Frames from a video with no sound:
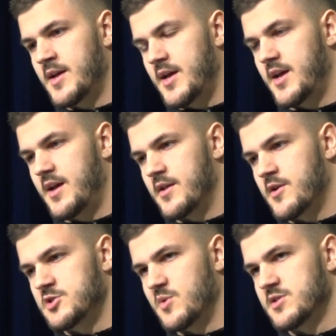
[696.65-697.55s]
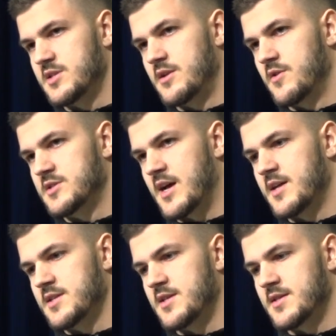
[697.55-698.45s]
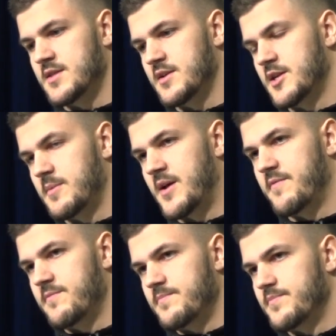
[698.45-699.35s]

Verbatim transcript: and, and Coach Wilson and those guys, I think that they're going to have